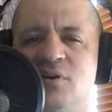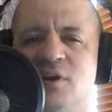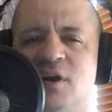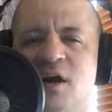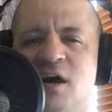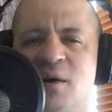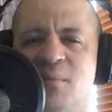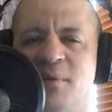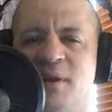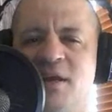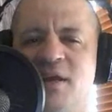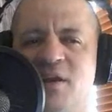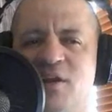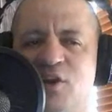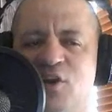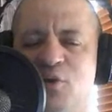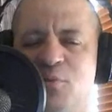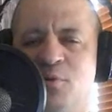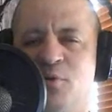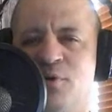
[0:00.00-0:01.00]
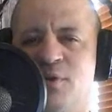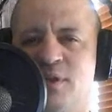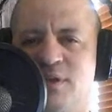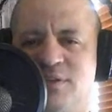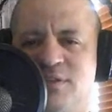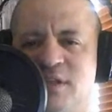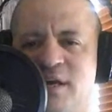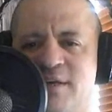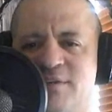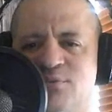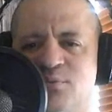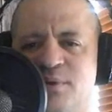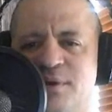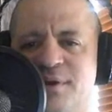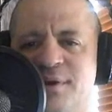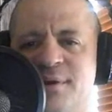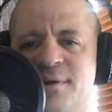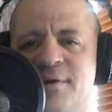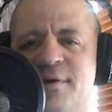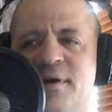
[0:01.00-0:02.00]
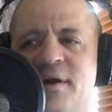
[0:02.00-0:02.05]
comedy and humor in this last week.